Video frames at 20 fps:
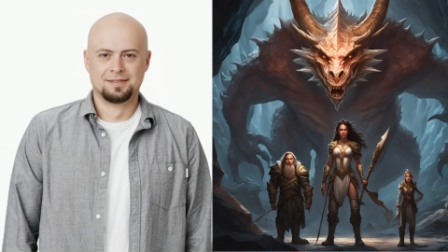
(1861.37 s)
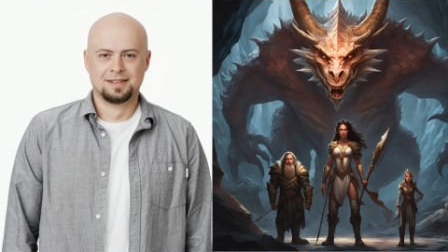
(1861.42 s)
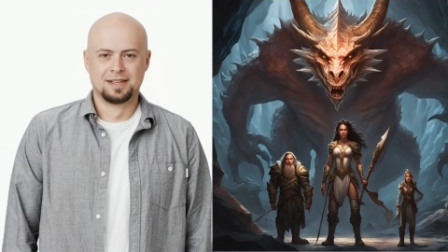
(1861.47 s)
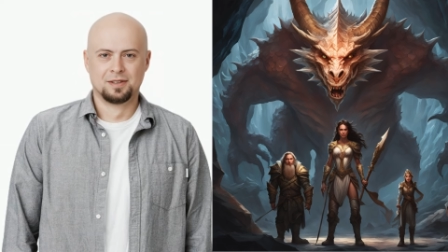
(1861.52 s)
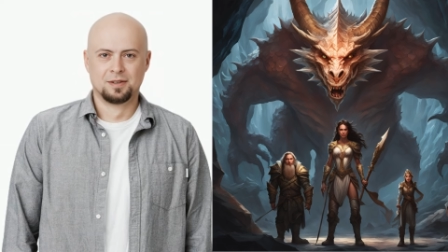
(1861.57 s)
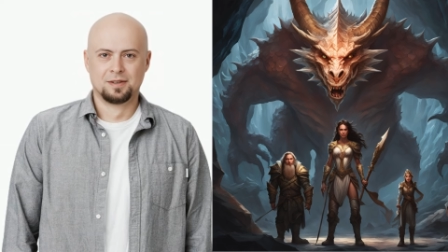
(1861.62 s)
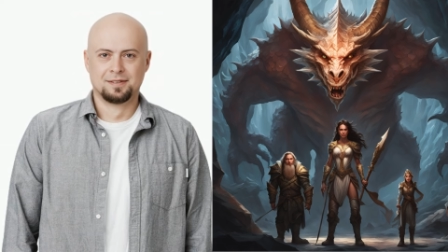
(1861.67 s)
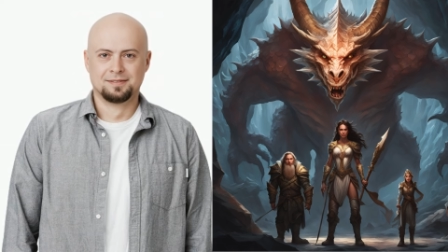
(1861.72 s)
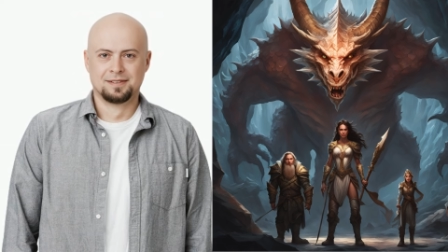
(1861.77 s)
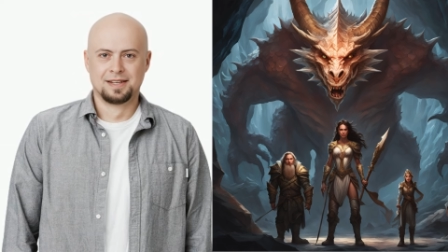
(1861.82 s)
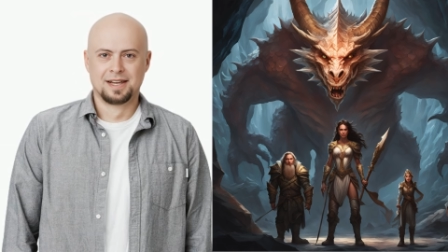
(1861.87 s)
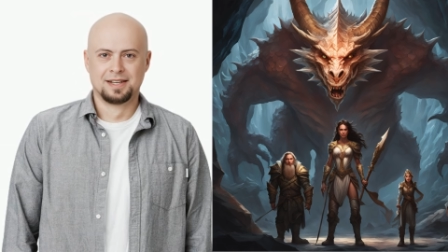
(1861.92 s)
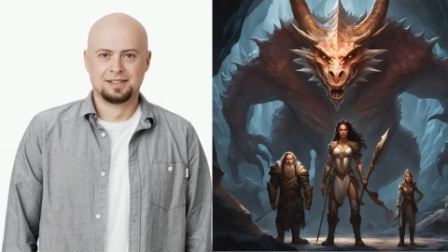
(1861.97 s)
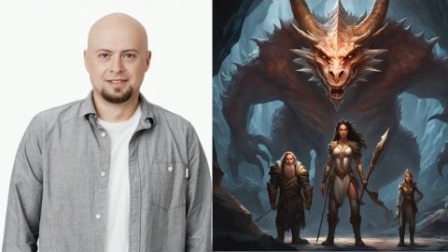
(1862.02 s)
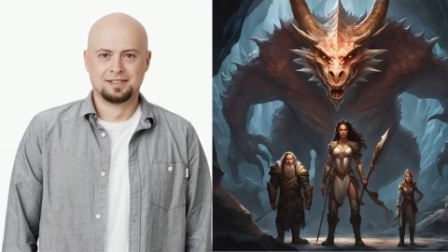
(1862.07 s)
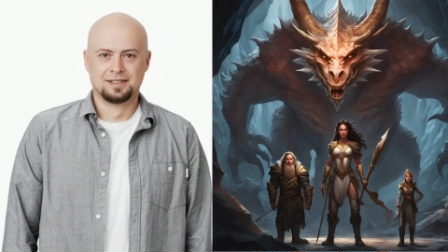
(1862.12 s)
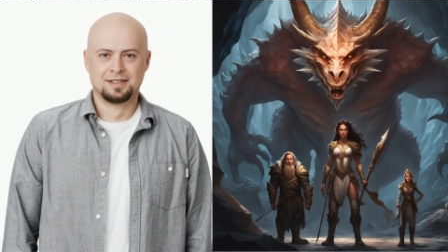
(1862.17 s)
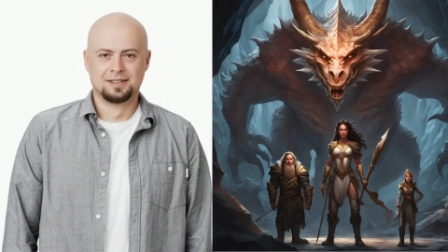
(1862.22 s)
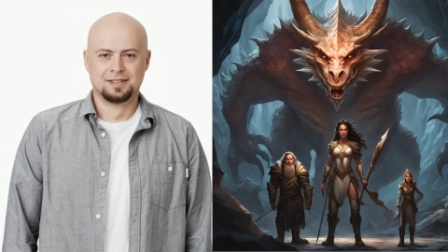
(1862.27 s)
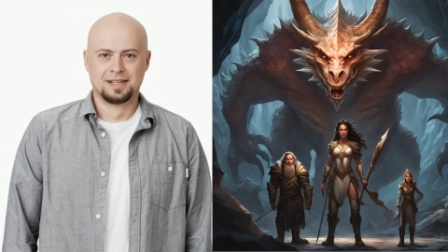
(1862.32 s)
You have
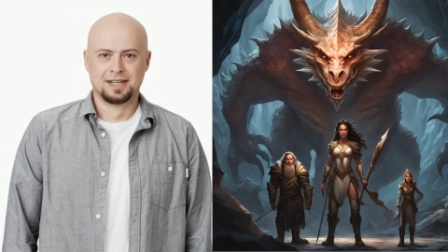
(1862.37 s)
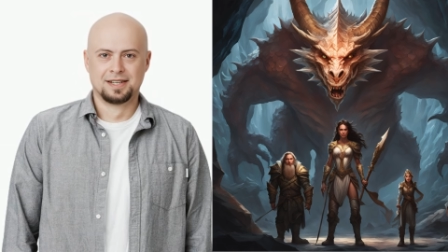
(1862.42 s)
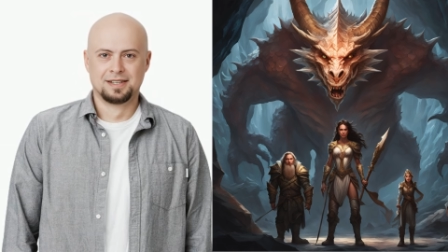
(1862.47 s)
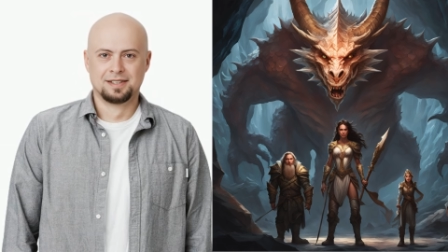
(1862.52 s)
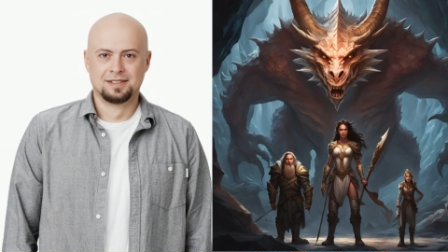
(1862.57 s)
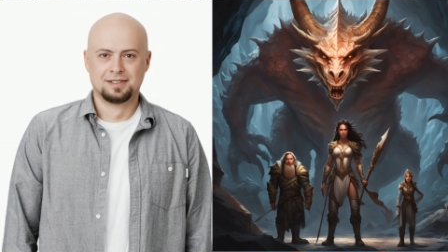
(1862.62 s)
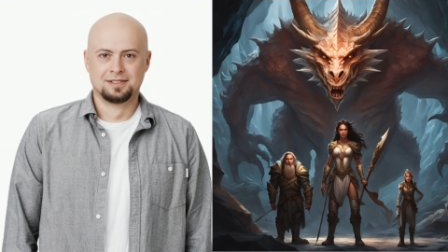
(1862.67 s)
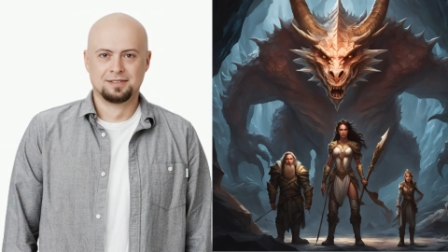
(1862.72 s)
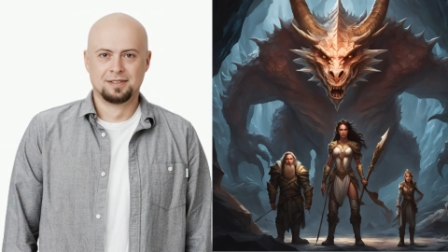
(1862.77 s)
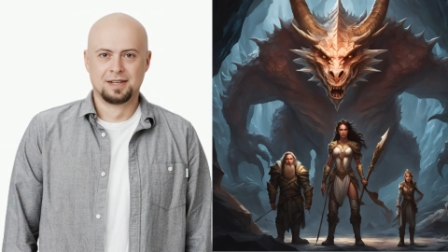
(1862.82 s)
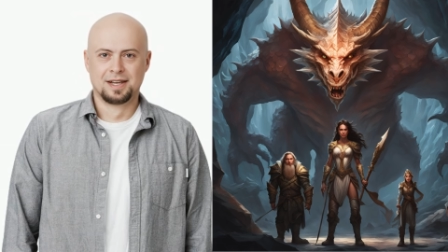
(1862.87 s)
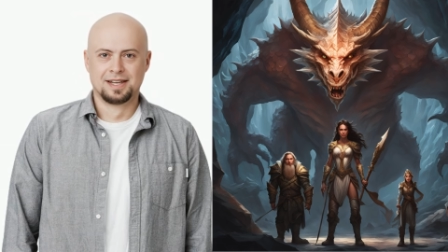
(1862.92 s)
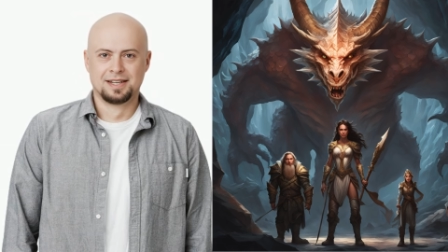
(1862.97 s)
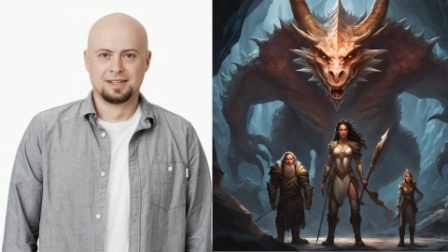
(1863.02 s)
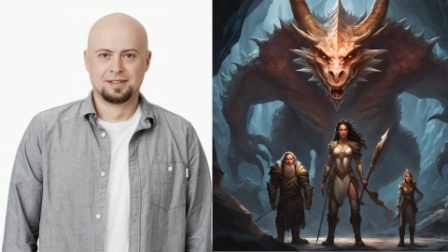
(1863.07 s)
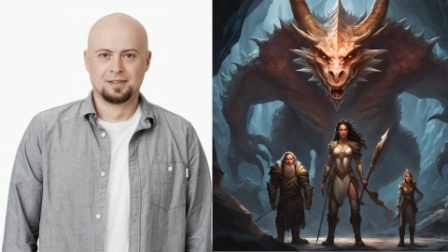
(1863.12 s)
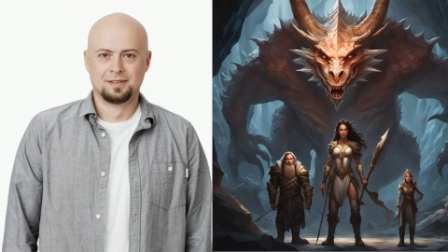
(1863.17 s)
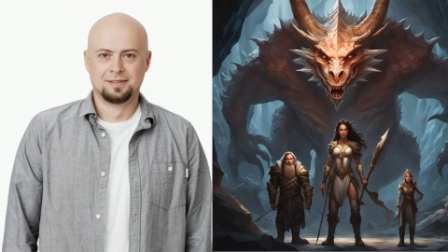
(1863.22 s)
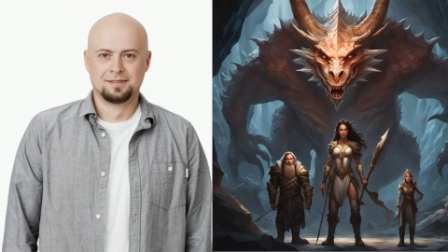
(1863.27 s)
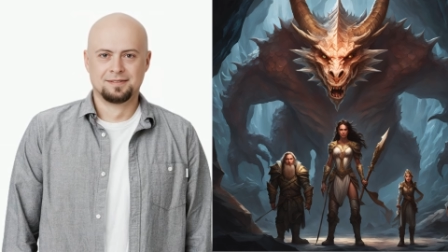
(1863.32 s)
passed the second
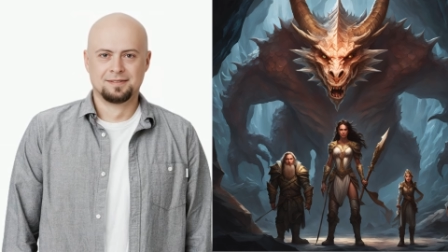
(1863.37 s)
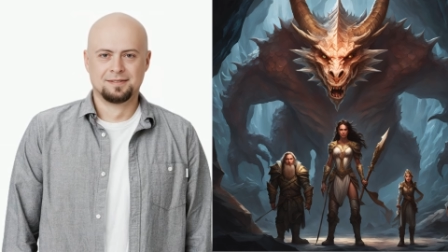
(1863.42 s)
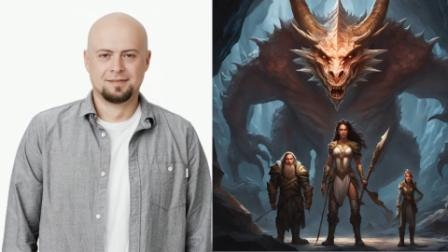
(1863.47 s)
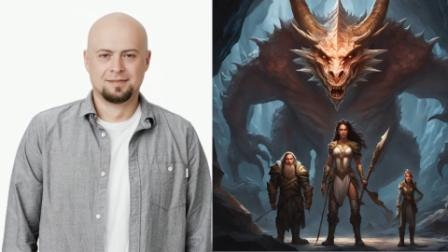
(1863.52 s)
trial,